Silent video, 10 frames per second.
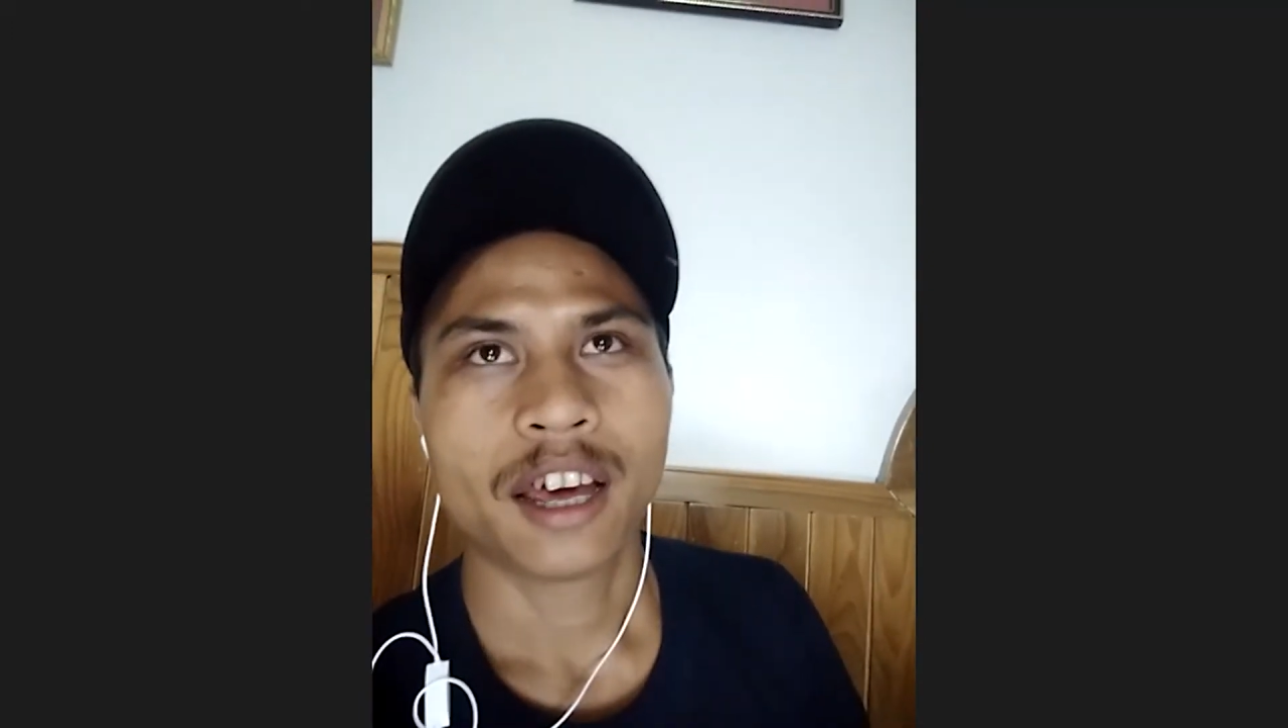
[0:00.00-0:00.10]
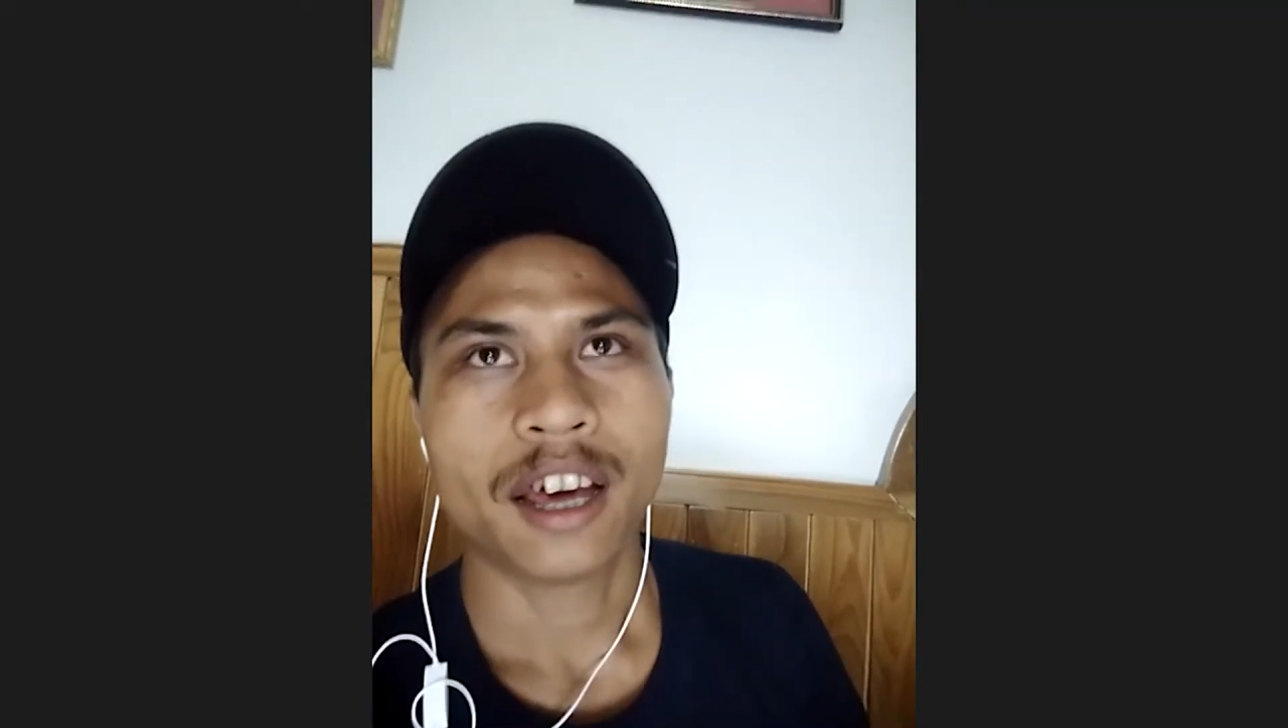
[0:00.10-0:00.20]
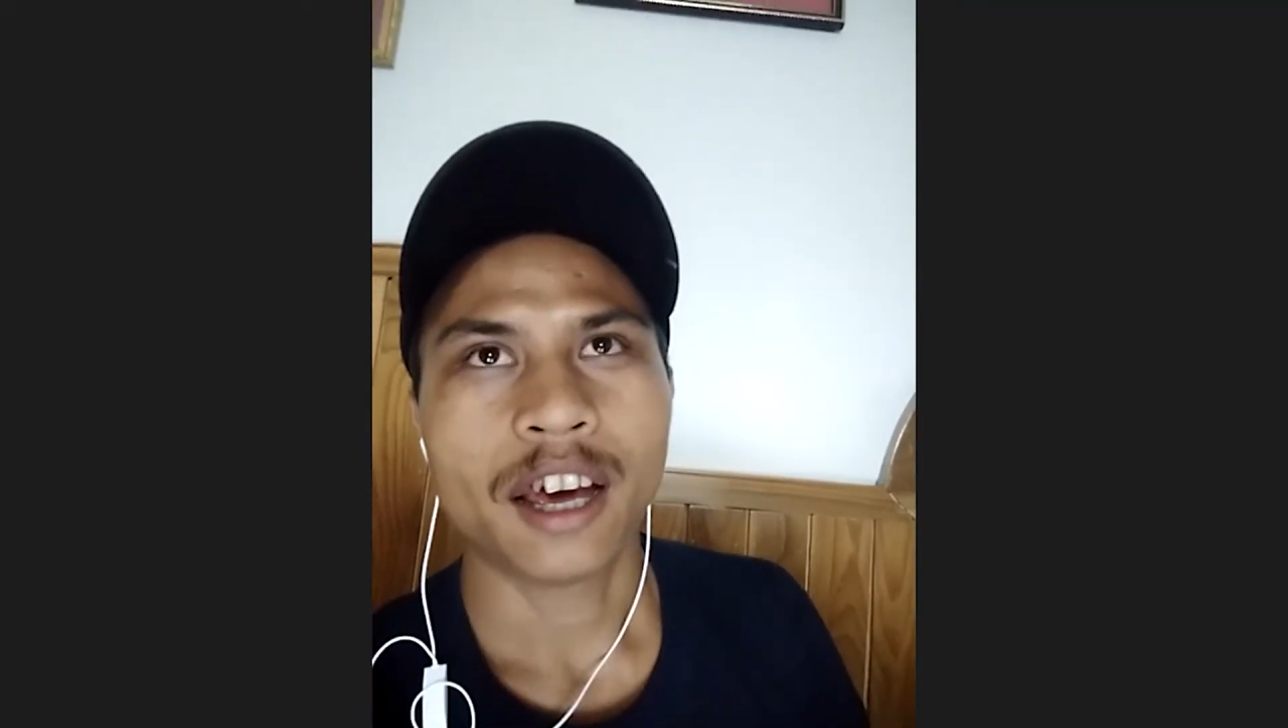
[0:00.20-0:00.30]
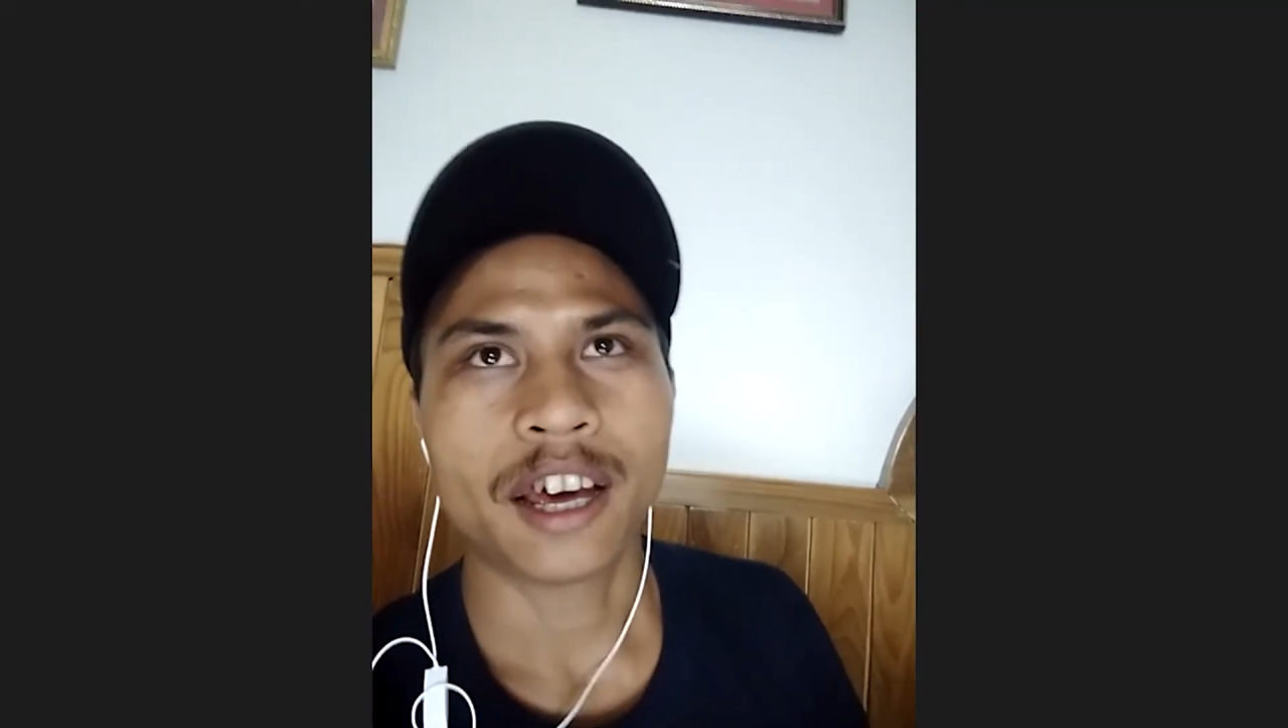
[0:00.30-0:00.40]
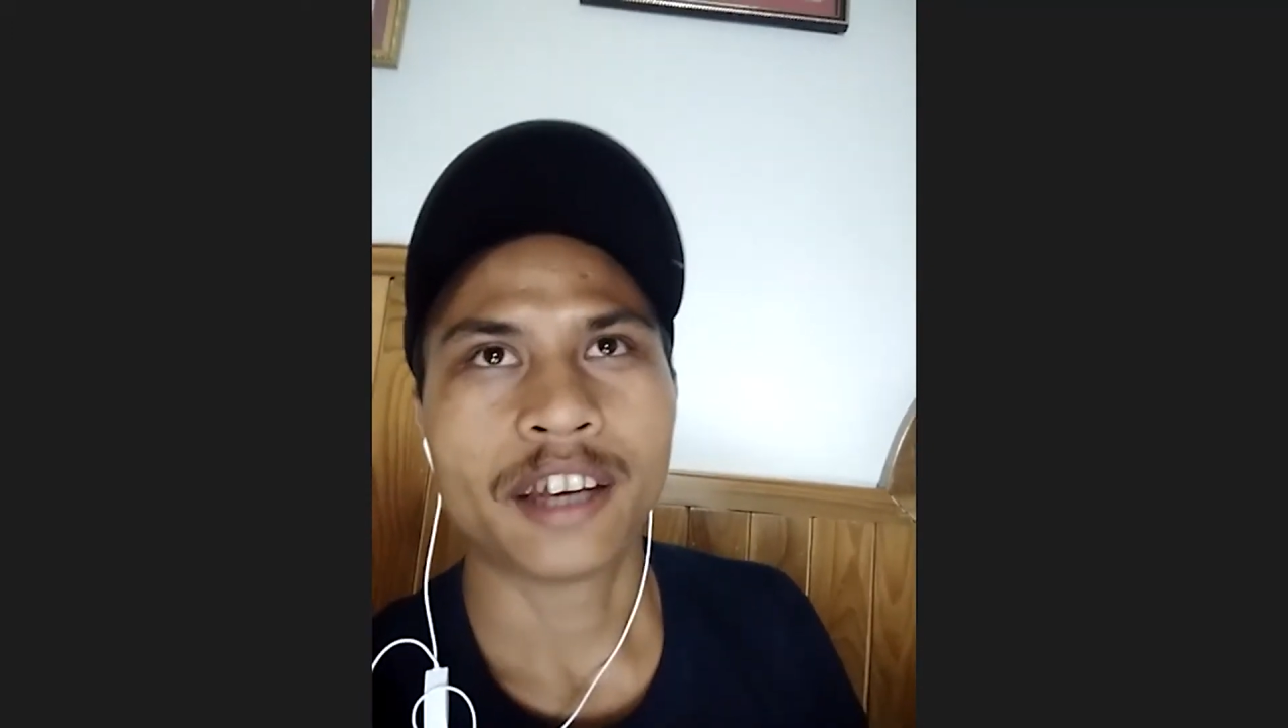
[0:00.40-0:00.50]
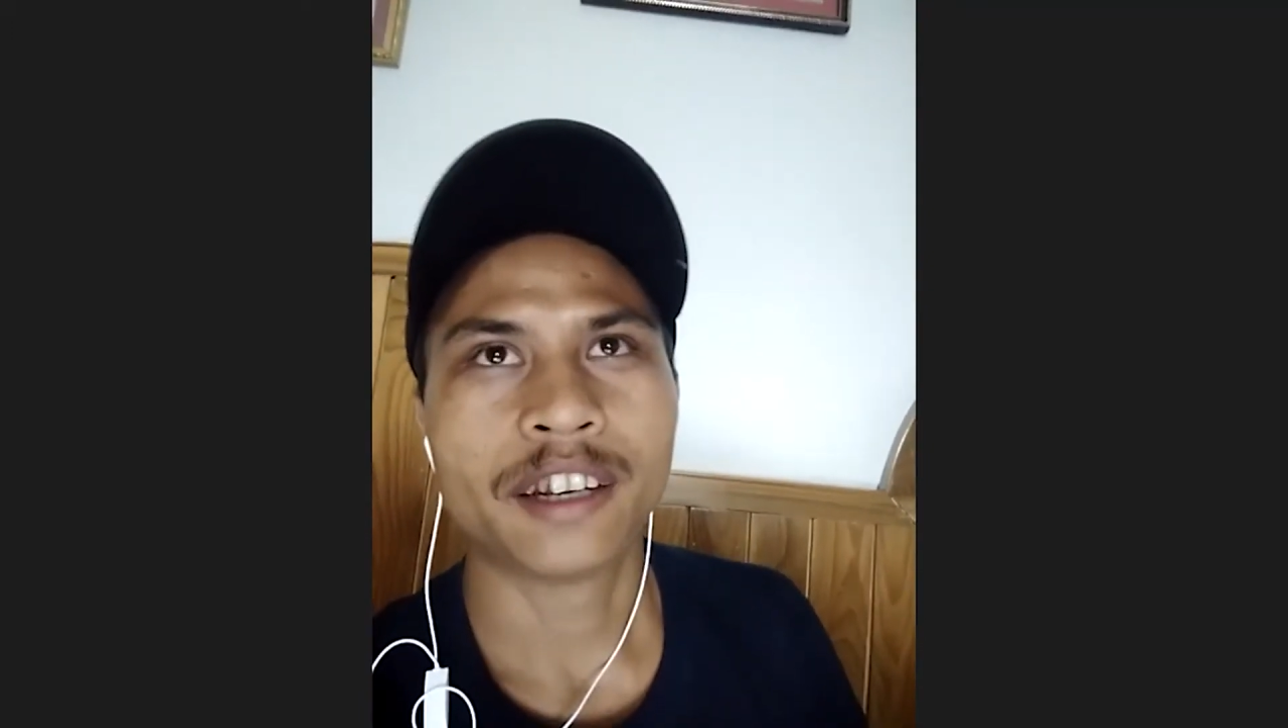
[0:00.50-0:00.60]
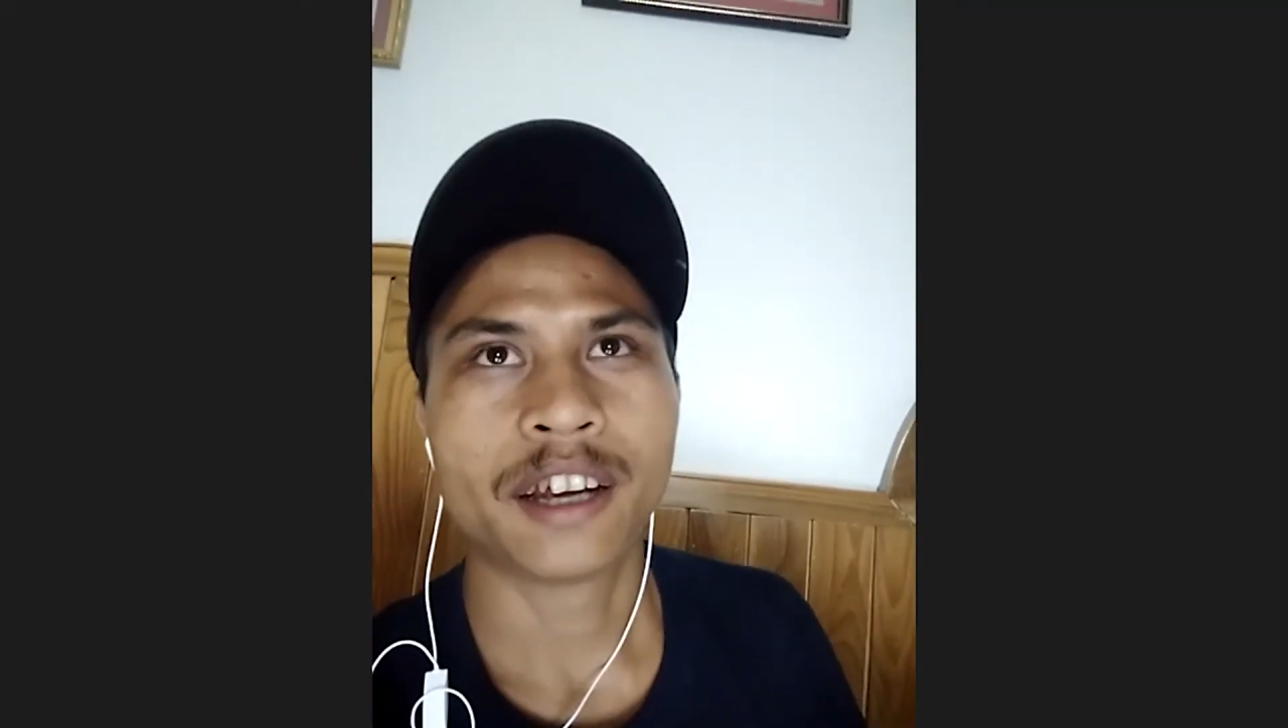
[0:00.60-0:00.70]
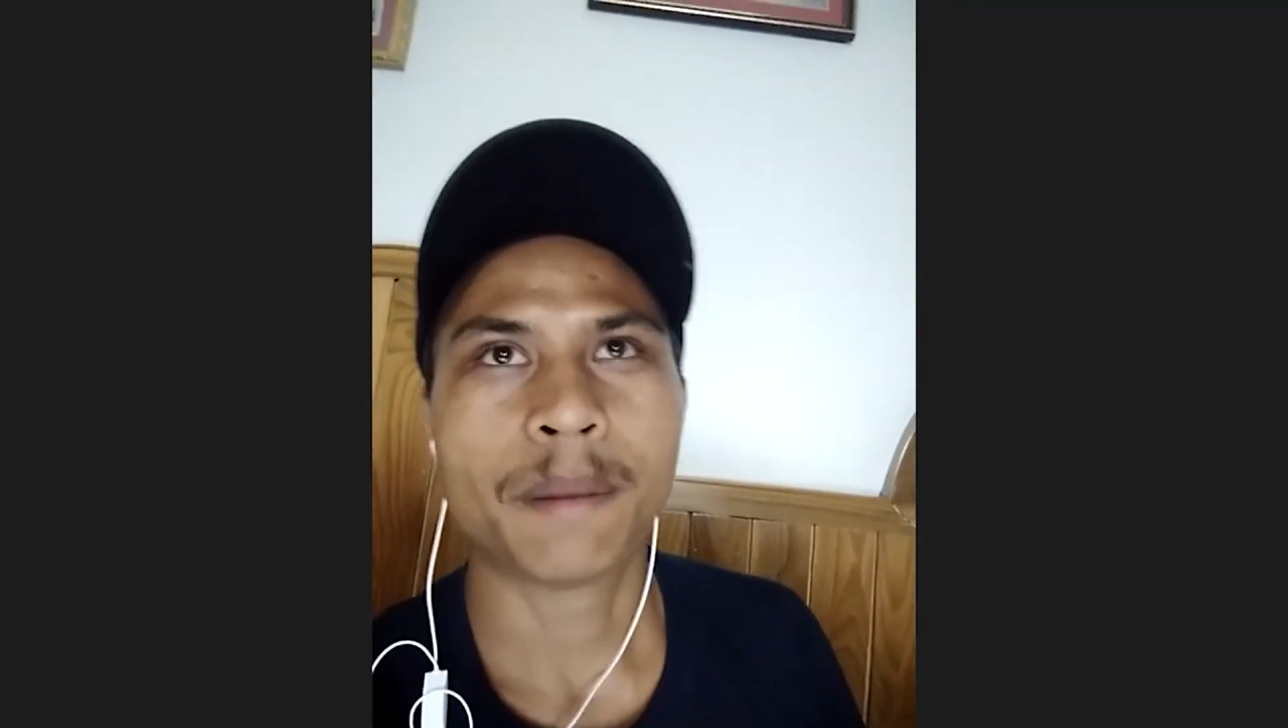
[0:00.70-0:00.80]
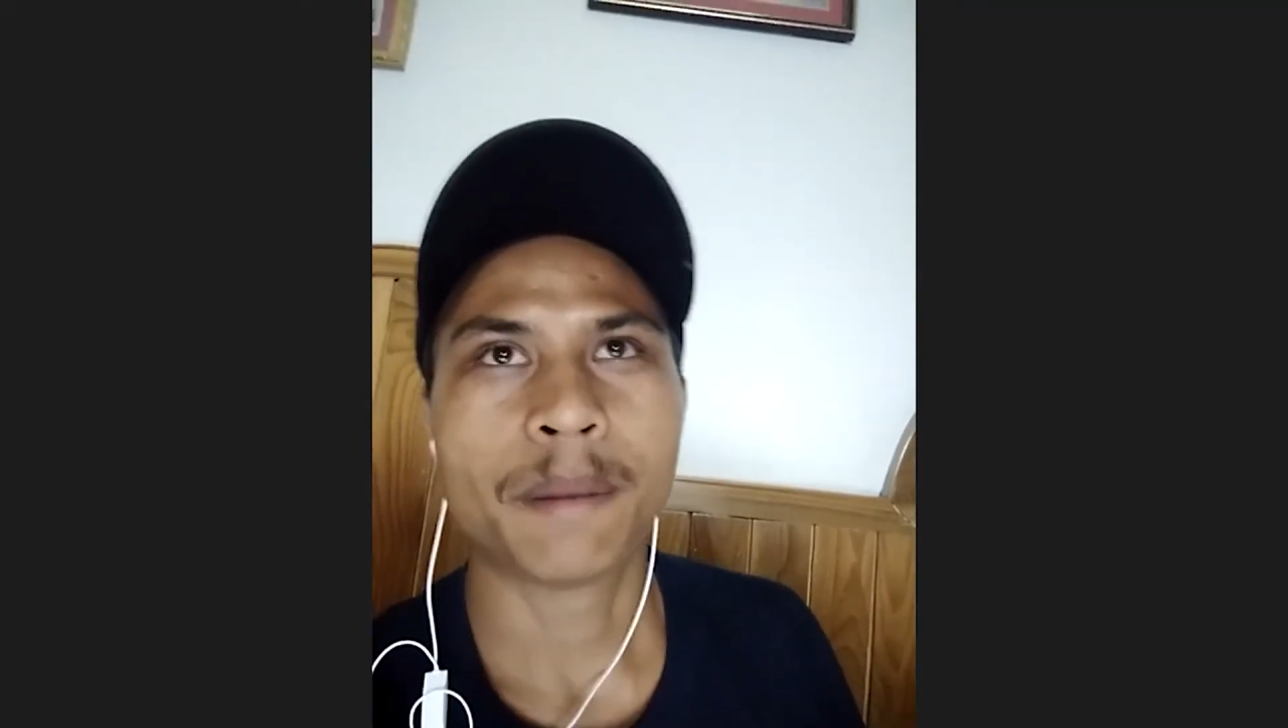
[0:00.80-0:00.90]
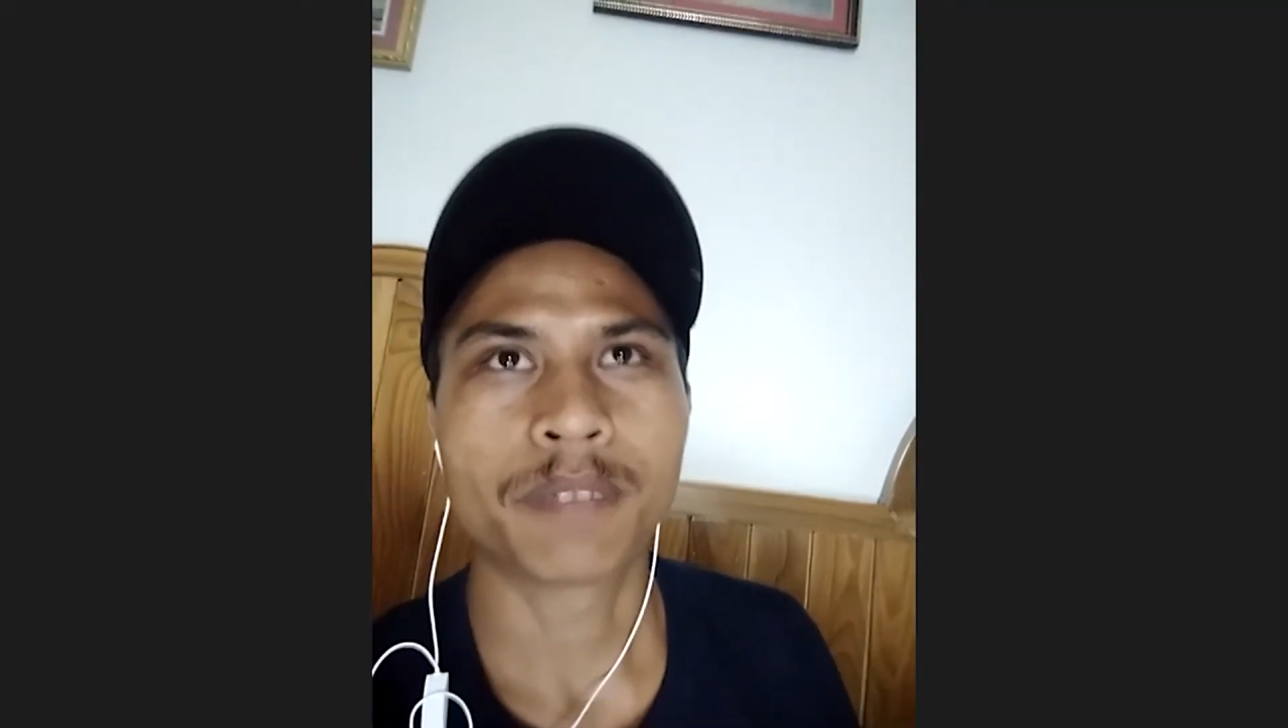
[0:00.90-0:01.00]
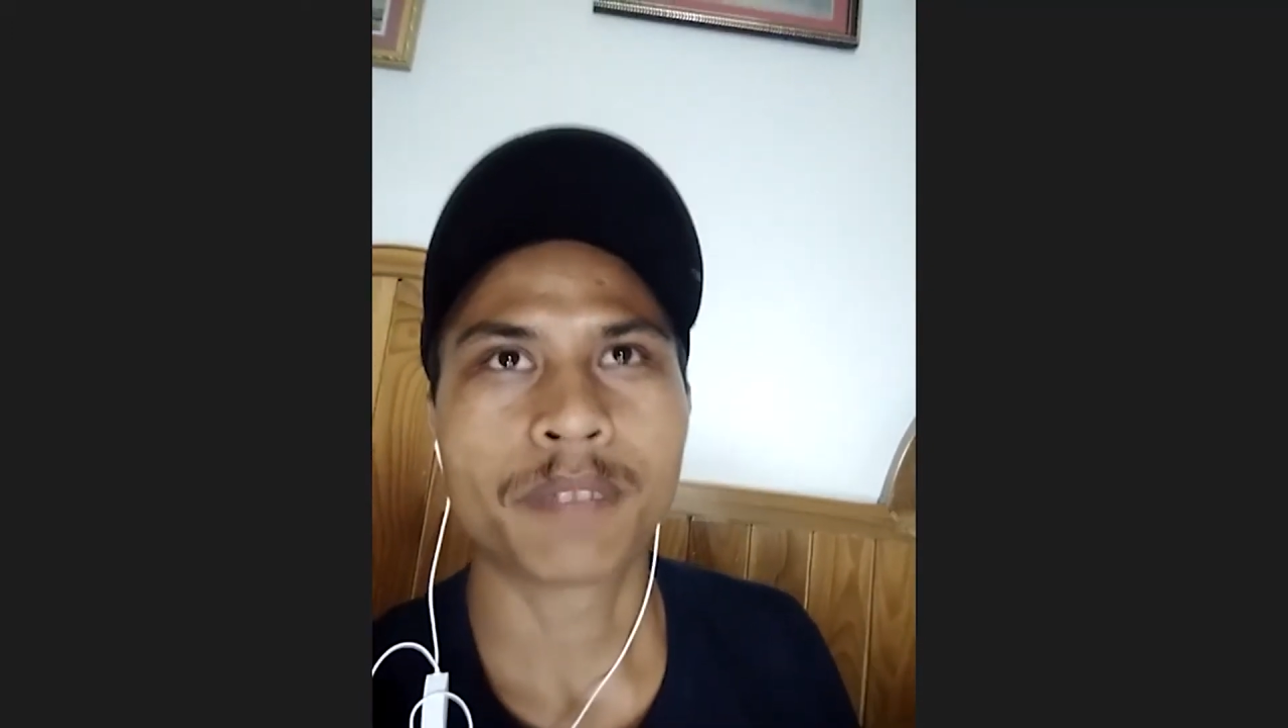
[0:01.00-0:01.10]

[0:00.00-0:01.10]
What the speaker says: And